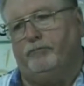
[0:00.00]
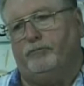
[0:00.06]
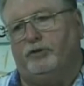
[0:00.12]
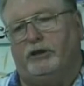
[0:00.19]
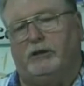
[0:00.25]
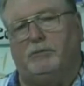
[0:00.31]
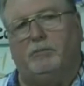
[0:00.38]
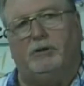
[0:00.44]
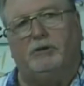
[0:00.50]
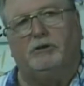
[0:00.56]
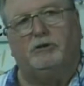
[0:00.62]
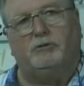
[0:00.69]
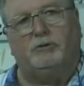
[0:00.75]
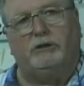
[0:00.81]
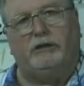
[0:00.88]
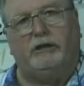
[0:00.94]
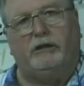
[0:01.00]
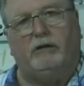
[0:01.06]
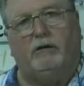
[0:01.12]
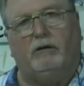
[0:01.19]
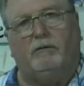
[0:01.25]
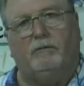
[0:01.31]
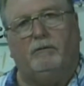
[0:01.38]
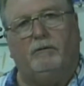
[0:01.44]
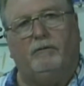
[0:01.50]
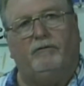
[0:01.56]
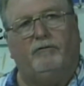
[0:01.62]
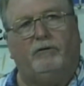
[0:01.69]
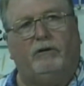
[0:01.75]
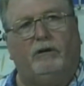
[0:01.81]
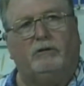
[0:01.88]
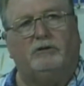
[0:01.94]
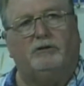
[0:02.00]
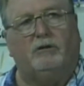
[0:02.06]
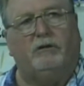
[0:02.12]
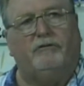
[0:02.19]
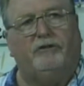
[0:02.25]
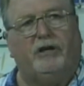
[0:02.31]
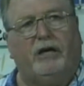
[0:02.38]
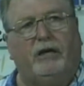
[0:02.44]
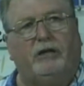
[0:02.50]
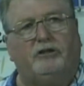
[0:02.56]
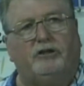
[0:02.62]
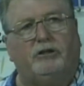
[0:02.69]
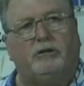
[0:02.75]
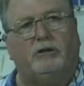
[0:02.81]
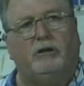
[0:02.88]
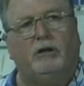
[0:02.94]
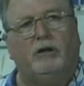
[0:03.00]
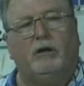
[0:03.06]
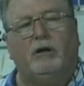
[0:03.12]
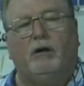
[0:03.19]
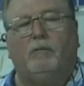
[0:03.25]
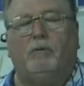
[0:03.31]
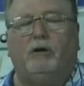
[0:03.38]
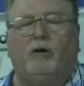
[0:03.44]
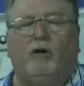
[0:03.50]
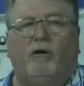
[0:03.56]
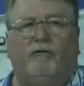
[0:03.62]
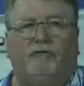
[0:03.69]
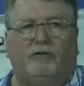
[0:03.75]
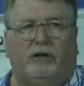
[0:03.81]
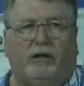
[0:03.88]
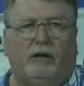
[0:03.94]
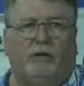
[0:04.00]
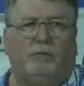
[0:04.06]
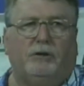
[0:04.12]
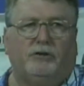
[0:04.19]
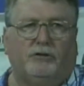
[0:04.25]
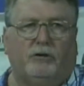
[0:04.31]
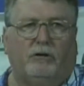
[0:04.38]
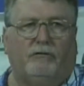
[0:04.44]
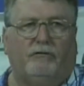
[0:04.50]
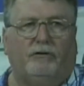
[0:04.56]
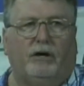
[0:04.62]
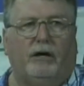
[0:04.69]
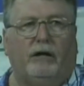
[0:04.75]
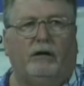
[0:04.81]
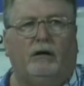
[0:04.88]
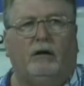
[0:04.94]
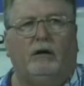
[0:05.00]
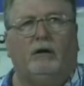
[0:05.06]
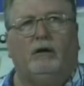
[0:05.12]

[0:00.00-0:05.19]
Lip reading: 6 months to a year for the certification. But hopefully it'll be certified